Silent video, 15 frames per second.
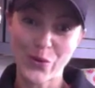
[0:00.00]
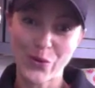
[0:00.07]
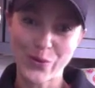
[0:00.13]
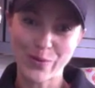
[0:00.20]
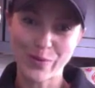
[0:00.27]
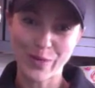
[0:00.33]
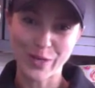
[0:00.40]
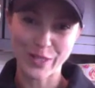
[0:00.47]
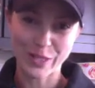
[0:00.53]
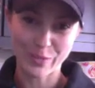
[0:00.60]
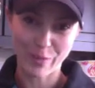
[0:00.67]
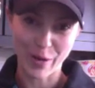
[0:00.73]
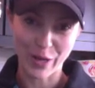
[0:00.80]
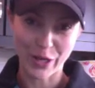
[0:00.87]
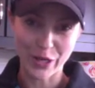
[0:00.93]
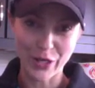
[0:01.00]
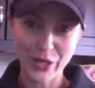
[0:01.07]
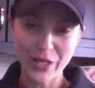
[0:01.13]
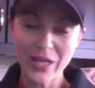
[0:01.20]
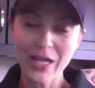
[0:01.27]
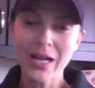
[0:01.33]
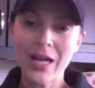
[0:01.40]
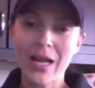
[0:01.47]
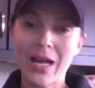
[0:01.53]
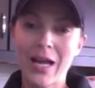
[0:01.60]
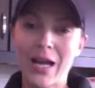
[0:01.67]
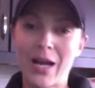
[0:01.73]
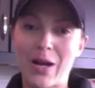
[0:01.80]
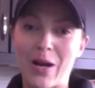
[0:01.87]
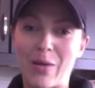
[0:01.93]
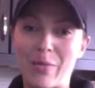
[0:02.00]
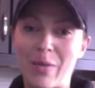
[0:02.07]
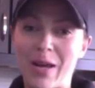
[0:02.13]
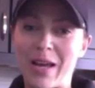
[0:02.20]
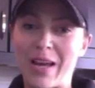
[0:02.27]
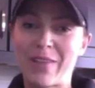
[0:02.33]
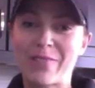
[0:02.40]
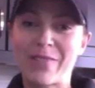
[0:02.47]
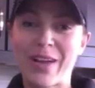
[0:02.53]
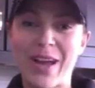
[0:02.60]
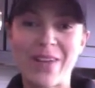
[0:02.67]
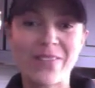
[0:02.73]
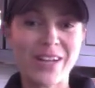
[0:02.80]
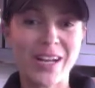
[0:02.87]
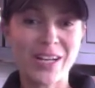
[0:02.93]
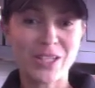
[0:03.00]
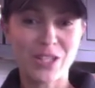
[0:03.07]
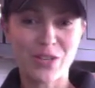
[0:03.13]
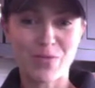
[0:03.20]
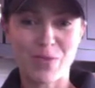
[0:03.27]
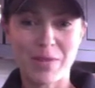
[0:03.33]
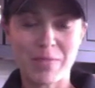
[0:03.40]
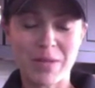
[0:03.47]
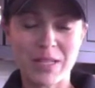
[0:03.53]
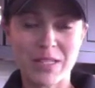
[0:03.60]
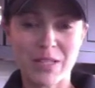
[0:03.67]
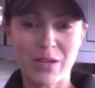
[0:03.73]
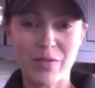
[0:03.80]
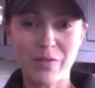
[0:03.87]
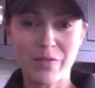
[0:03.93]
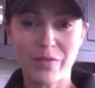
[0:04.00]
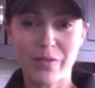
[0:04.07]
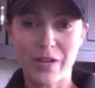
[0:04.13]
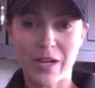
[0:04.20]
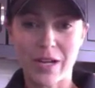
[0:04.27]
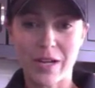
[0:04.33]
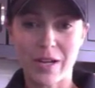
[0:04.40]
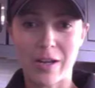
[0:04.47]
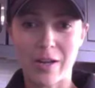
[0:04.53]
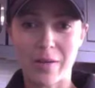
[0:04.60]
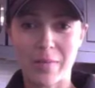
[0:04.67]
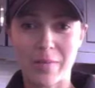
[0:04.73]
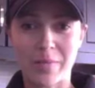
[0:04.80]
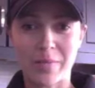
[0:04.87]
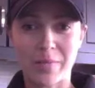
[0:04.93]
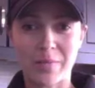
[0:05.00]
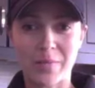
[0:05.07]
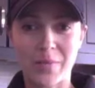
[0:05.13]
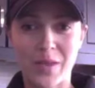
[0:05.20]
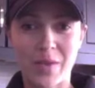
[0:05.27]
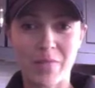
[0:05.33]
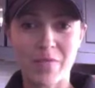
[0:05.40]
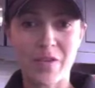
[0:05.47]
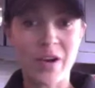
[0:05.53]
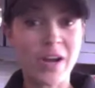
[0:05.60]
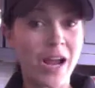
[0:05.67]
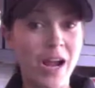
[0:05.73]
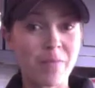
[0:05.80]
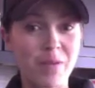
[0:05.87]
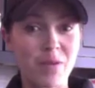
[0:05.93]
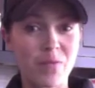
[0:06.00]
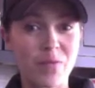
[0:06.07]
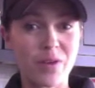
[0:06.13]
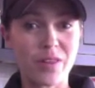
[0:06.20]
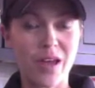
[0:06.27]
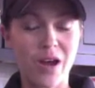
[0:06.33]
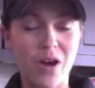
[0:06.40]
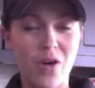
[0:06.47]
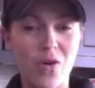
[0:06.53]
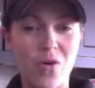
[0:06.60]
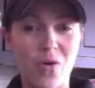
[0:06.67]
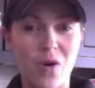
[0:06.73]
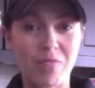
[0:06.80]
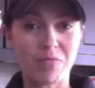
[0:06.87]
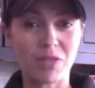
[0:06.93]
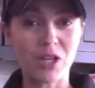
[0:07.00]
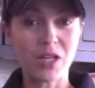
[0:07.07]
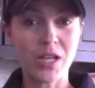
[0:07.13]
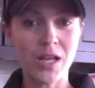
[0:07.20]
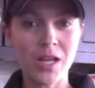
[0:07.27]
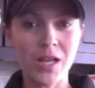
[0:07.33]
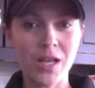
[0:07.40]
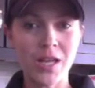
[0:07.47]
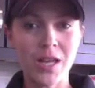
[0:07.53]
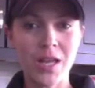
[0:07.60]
much better. Haven't actually weighed myself. I'm very happy with how I'm looking.